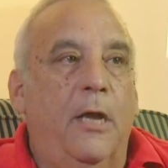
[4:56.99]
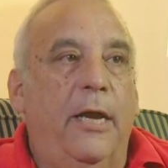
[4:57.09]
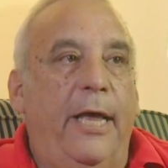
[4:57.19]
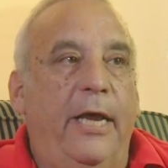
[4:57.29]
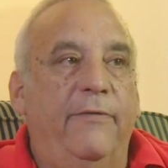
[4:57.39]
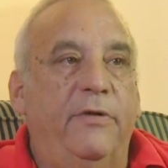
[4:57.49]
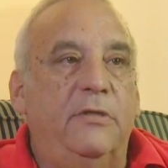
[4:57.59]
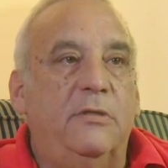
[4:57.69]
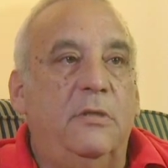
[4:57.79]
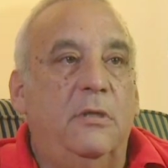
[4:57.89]
lot of
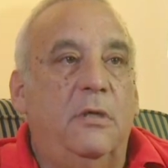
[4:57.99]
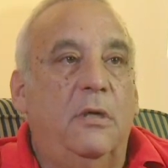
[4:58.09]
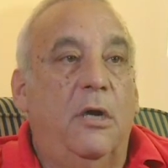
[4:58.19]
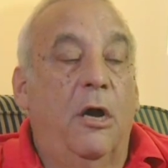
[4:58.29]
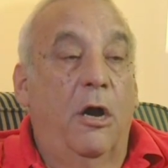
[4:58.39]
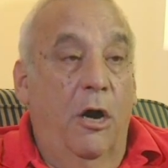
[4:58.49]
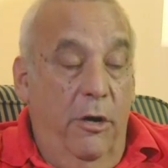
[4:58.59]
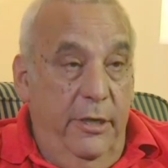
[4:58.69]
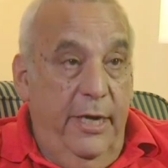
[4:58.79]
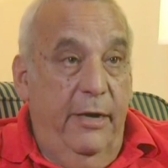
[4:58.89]
it's
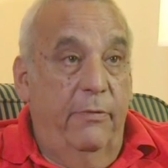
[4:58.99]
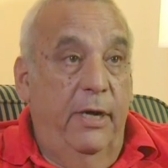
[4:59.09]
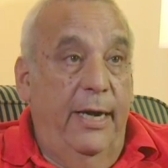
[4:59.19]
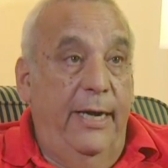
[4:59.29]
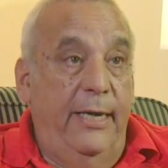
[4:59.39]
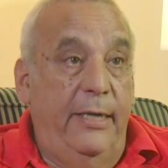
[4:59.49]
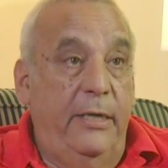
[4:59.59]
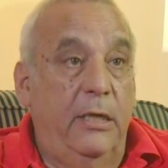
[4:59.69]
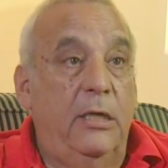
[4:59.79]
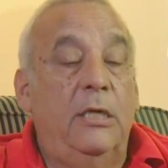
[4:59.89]
heart attack related,